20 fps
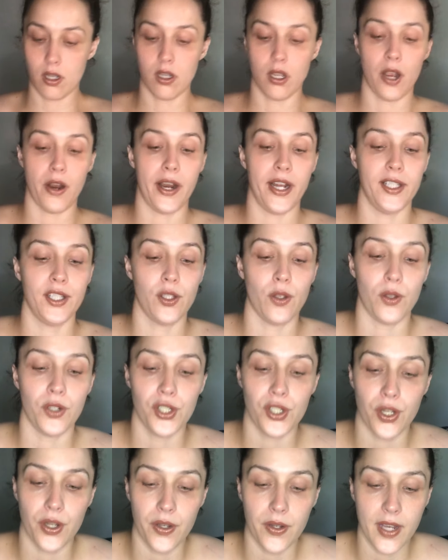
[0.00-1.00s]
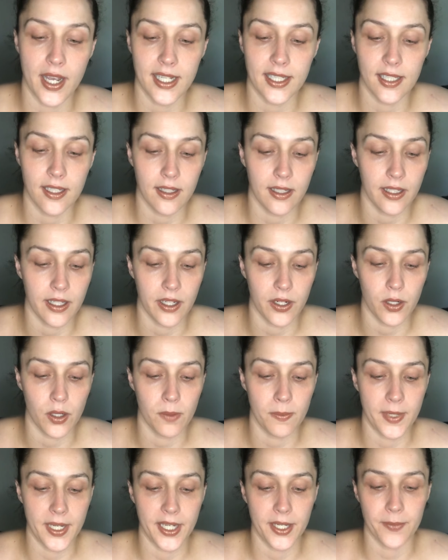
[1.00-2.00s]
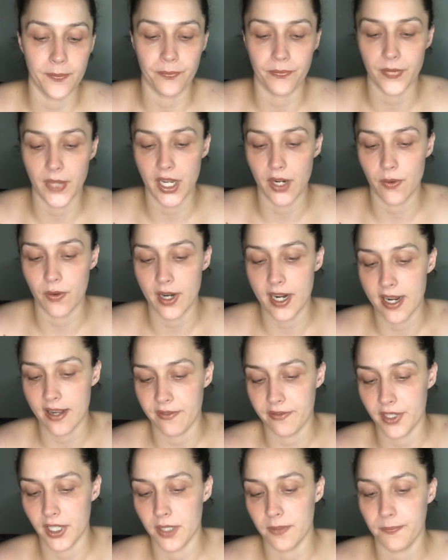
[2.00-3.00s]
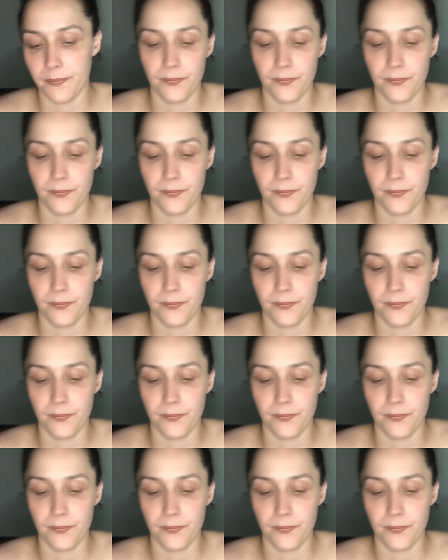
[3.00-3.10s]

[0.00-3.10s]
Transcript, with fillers: All right, so I'll show you guys a little bit. I don't have a